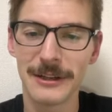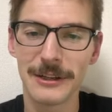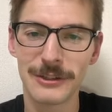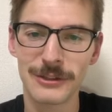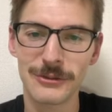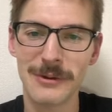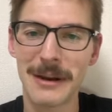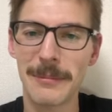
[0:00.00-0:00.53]

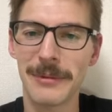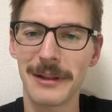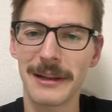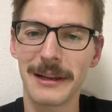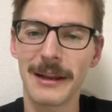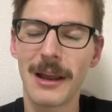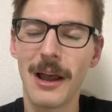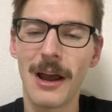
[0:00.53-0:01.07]

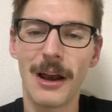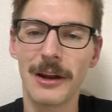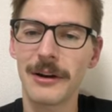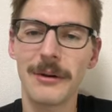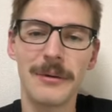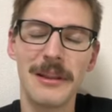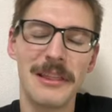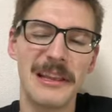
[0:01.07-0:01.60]
Scrambling, I could
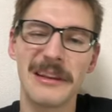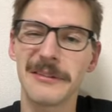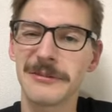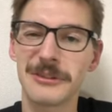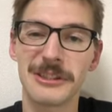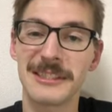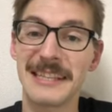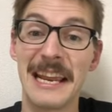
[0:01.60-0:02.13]
only think of
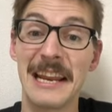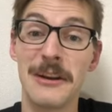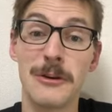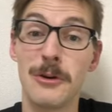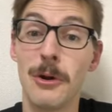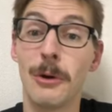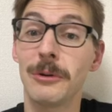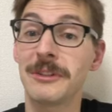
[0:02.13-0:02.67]
just
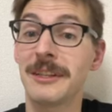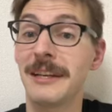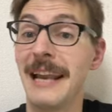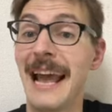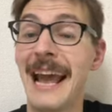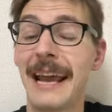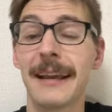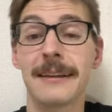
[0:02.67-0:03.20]
saying not an
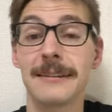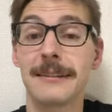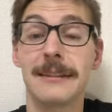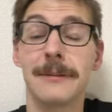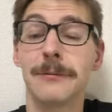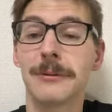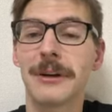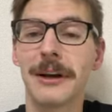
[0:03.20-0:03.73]
egg. It's a
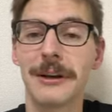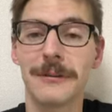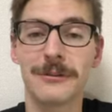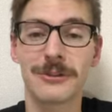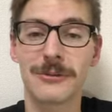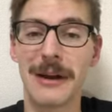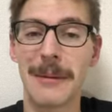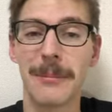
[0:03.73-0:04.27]
different kind of
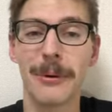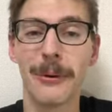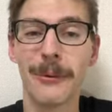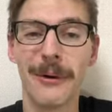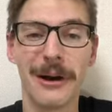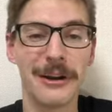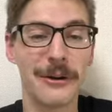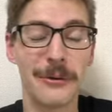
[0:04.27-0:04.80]
scramble.
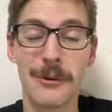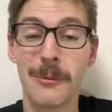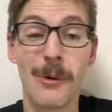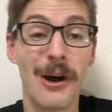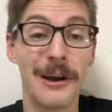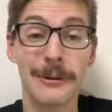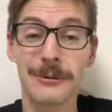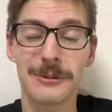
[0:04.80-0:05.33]
I don't know
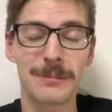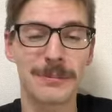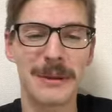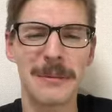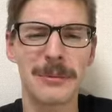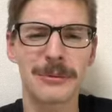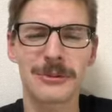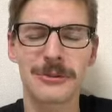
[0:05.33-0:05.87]
what else
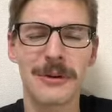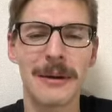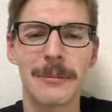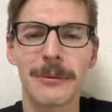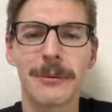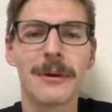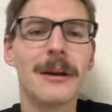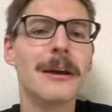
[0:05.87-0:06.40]
people
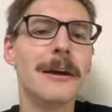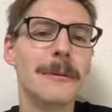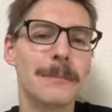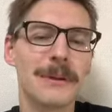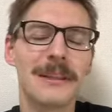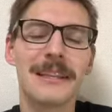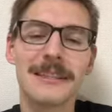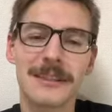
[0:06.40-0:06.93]
scramble,
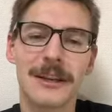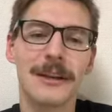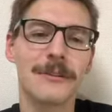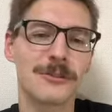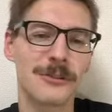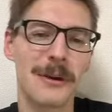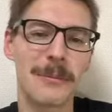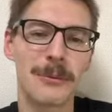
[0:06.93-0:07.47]
but this kind of
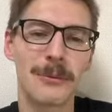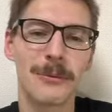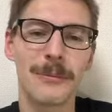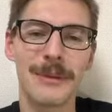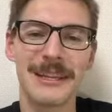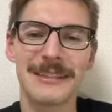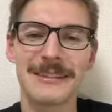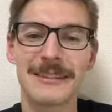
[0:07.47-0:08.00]
scramble
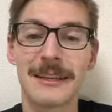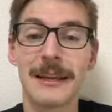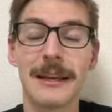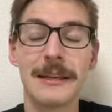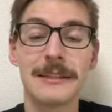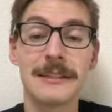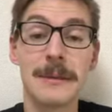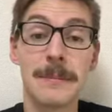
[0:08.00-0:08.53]
means
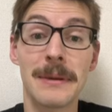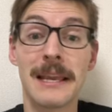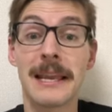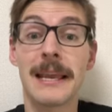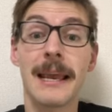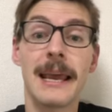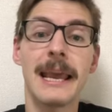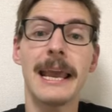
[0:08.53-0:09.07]
to
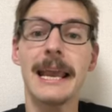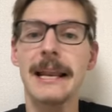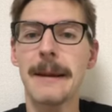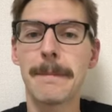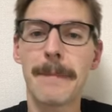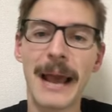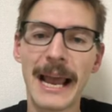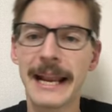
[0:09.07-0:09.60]
be in a
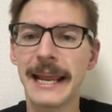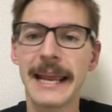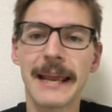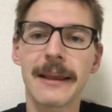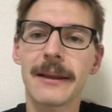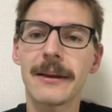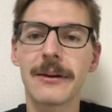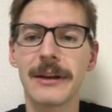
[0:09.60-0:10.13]

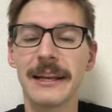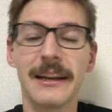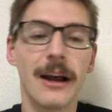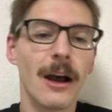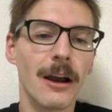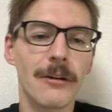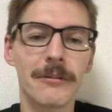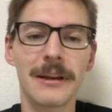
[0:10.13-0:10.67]
panic, in a
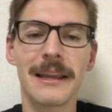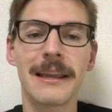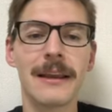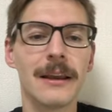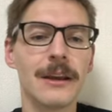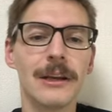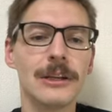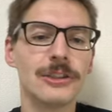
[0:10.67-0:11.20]
hurry.
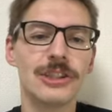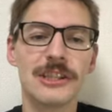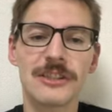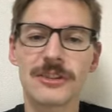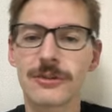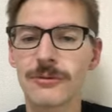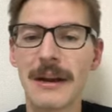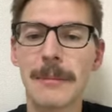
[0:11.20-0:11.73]
She
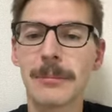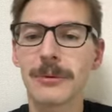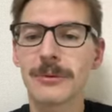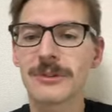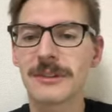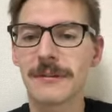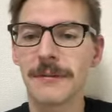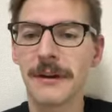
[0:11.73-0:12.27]

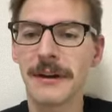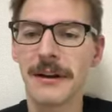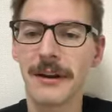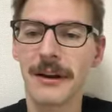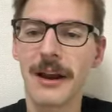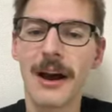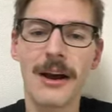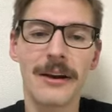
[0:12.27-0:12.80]
scrambles to find her
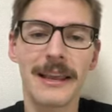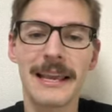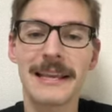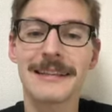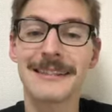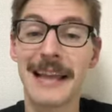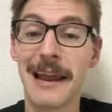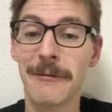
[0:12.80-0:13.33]
car
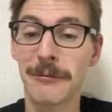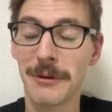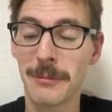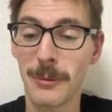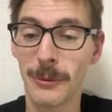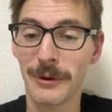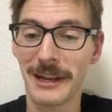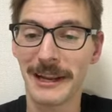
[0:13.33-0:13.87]
keys every
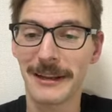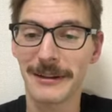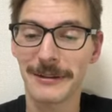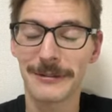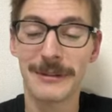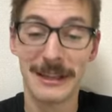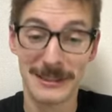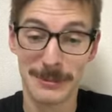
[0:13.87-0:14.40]
morning.
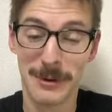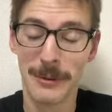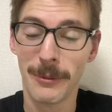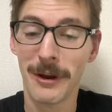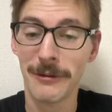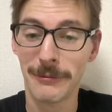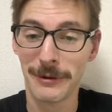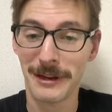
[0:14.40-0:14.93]
That's my
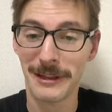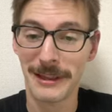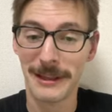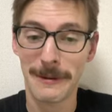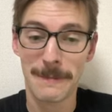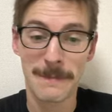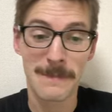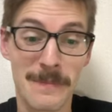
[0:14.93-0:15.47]
wife right there.